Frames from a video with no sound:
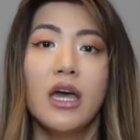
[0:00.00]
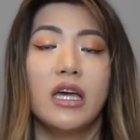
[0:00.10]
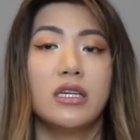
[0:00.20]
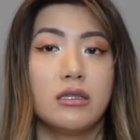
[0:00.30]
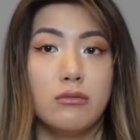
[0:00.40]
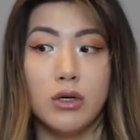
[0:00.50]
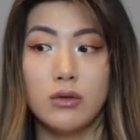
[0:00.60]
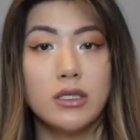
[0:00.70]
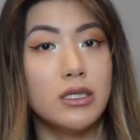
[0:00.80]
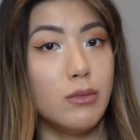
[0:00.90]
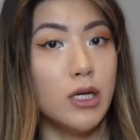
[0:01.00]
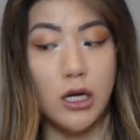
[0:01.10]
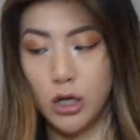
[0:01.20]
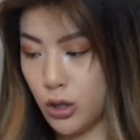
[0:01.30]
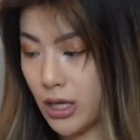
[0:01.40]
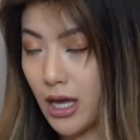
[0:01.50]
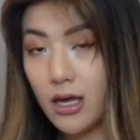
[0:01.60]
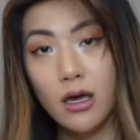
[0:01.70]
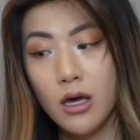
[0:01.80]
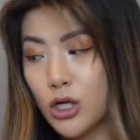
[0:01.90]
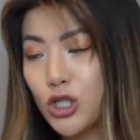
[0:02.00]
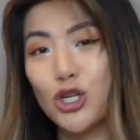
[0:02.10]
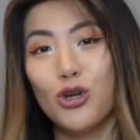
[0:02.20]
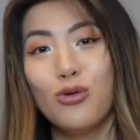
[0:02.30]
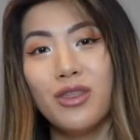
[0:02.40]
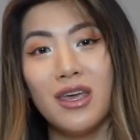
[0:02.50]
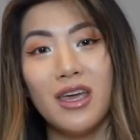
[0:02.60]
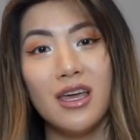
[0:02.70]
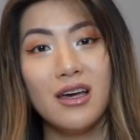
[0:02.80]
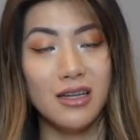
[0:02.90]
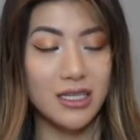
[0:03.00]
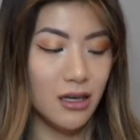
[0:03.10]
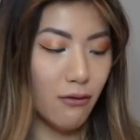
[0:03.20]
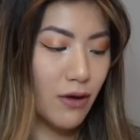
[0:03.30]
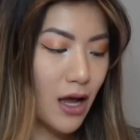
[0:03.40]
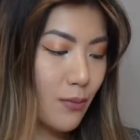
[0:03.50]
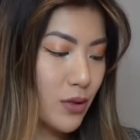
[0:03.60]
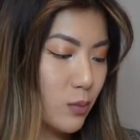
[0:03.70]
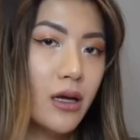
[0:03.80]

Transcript: is the most similar looking to the classic flap